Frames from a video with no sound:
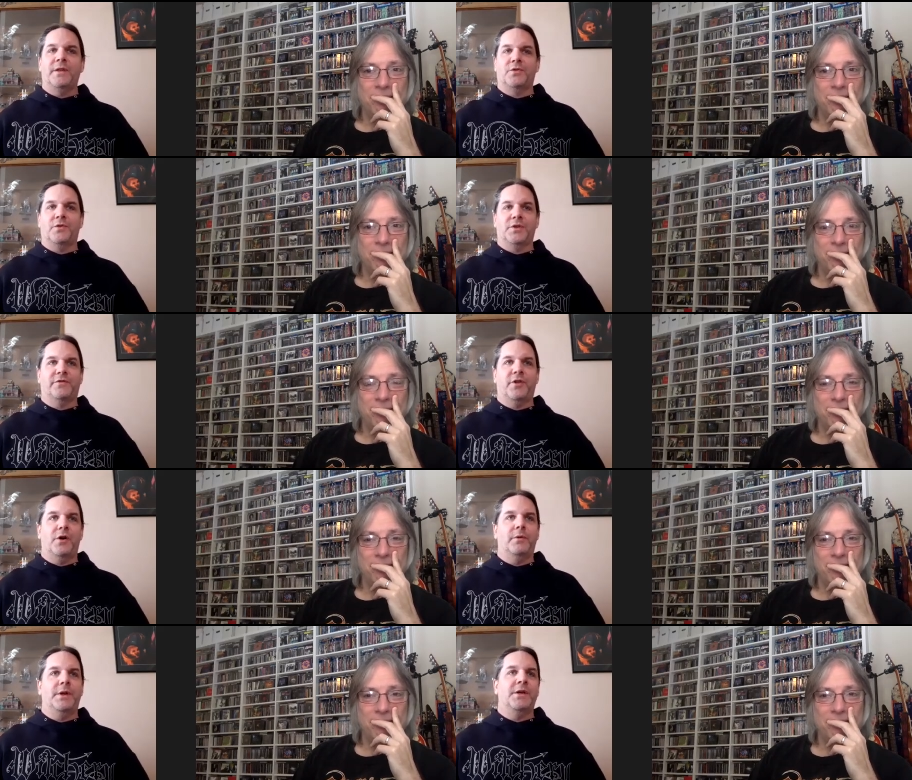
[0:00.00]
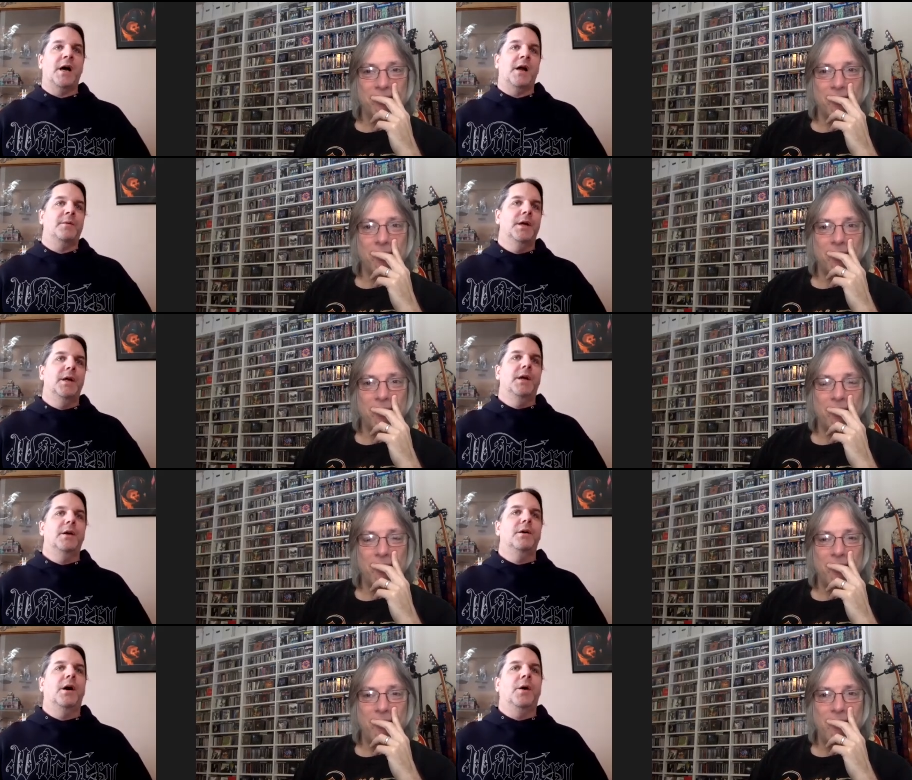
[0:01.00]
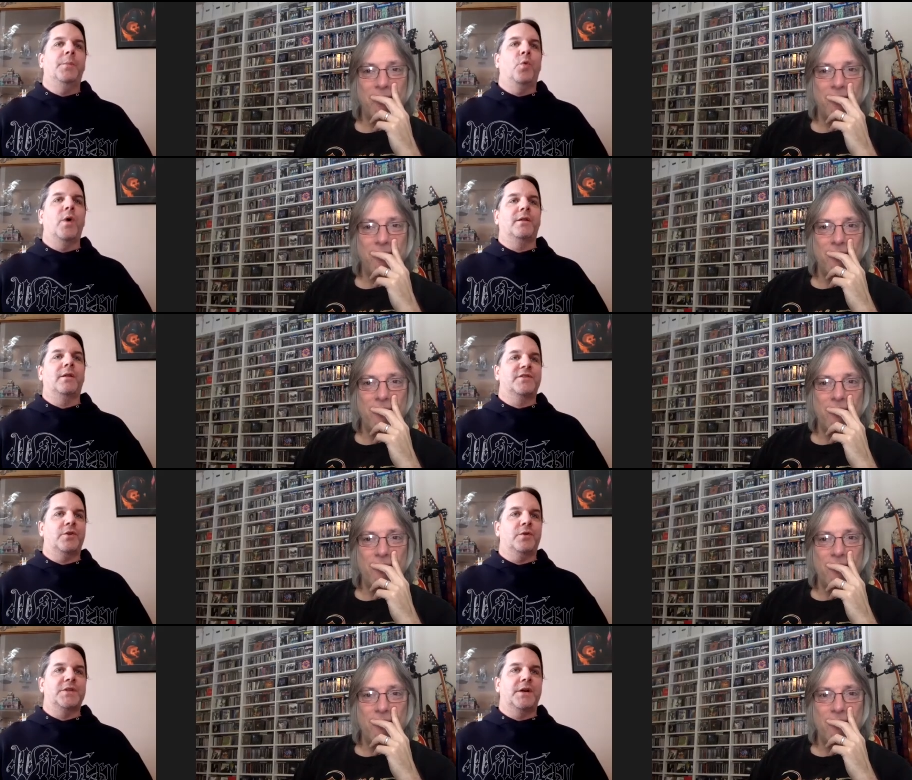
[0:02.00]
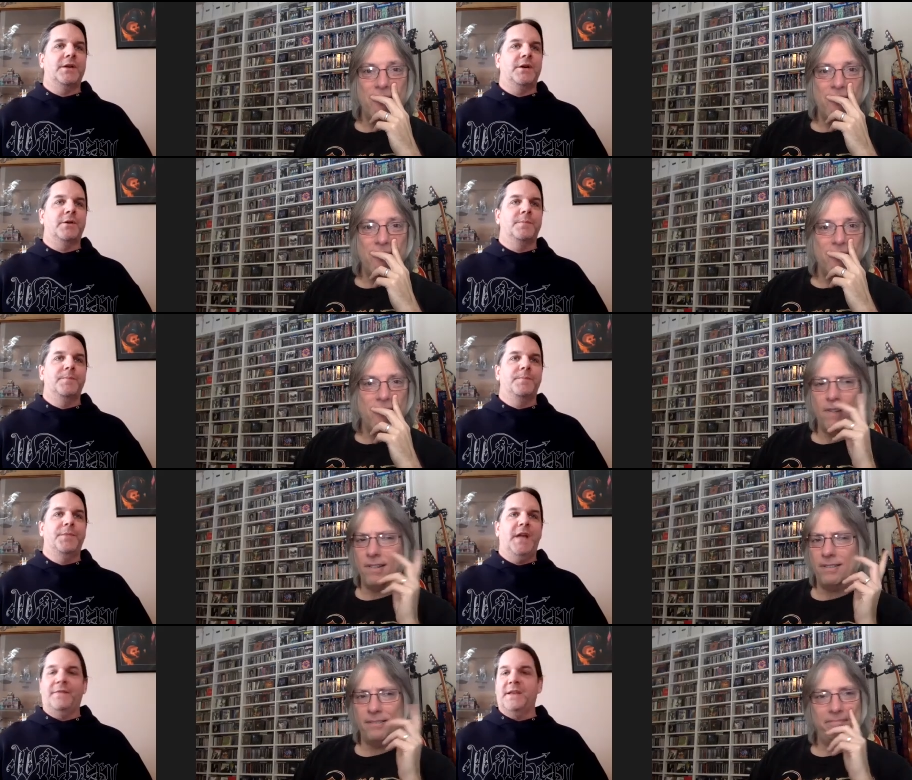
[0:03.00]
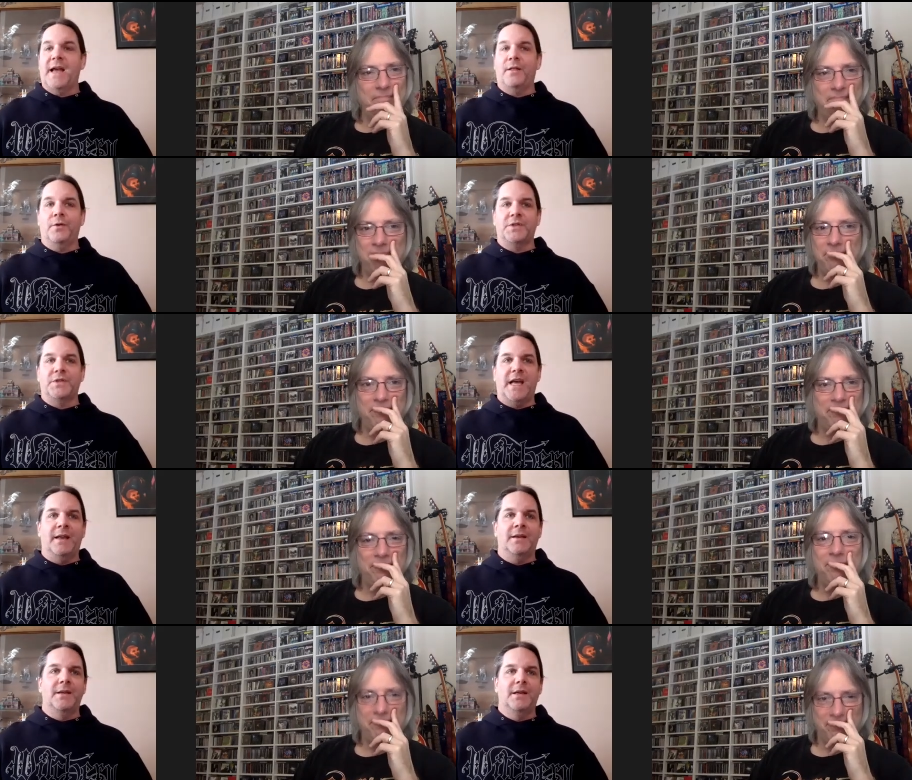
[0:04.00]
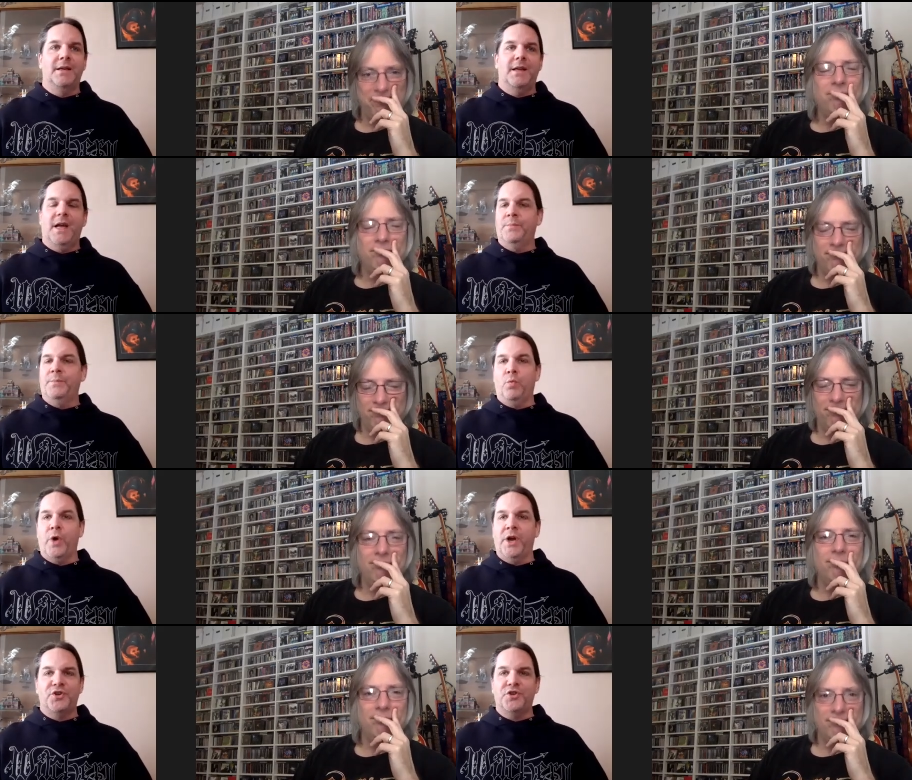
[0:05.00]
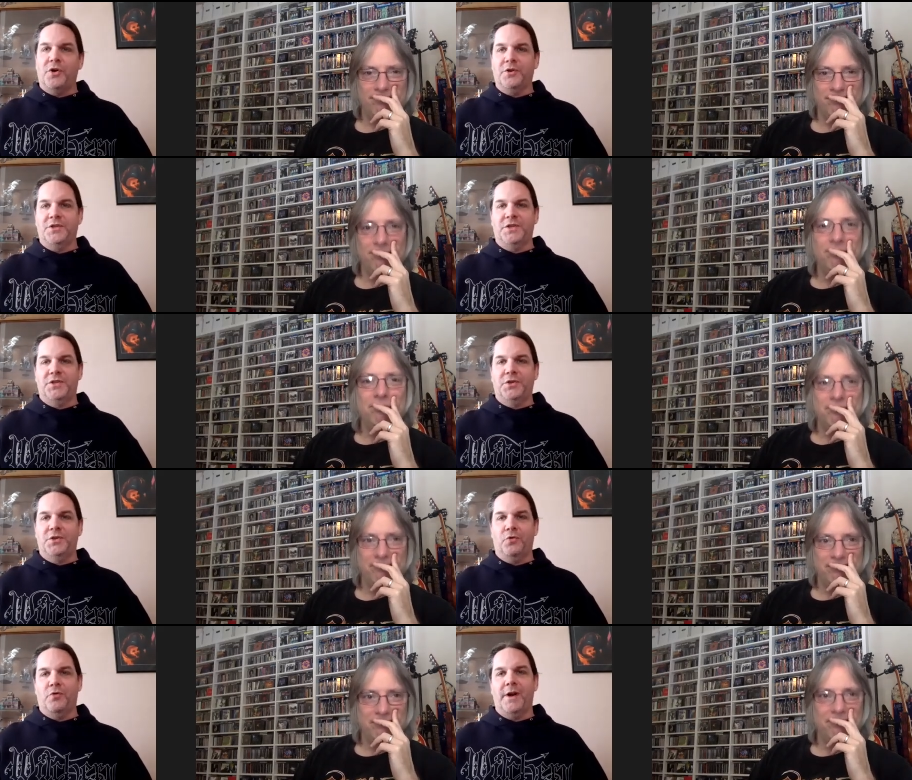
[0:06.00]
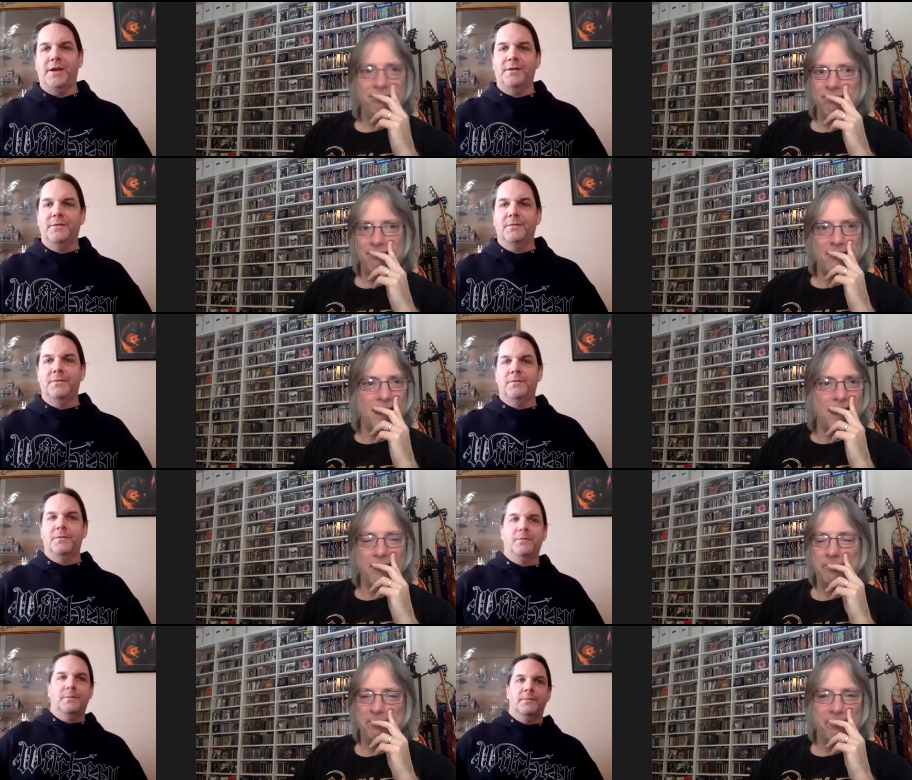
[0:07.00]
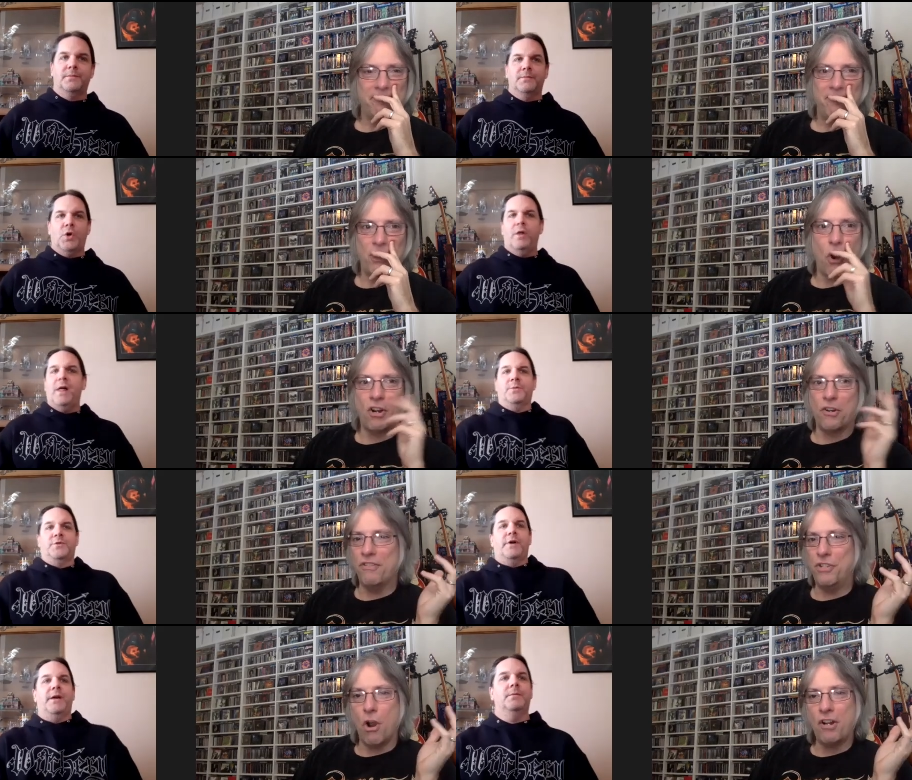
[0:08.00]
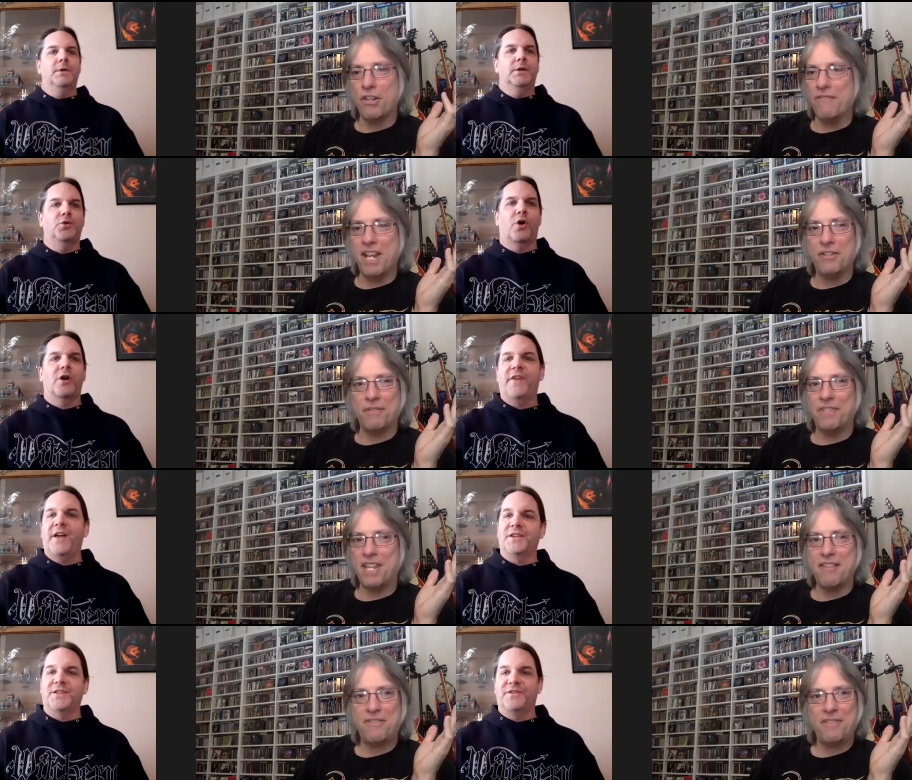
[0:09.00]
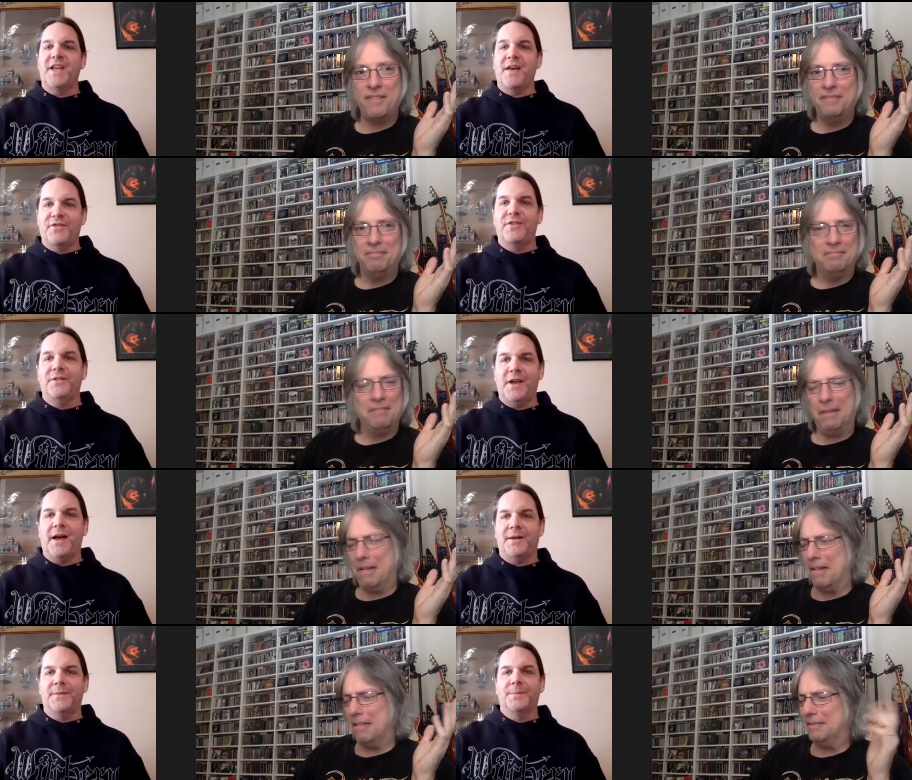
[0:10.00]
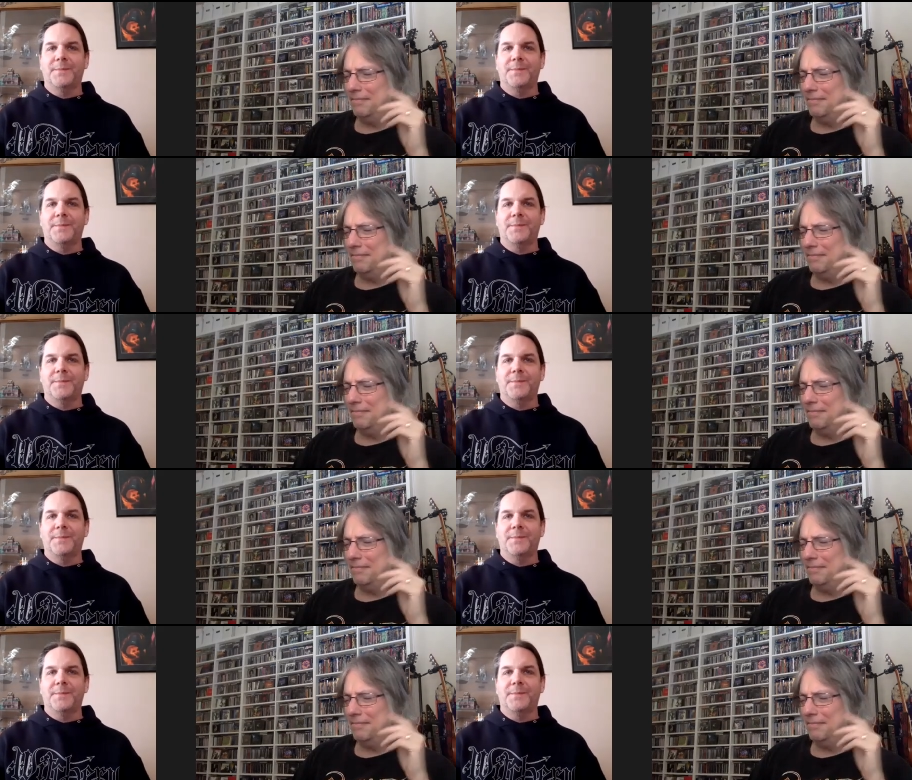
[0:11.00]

Speaker 1: the songs flow. And you got um, The Well of Souls on here at the gallows end and Bewitched are just so great. Yeah. Dark, great. Dark of the Veils, of, death. of Death. Yeah.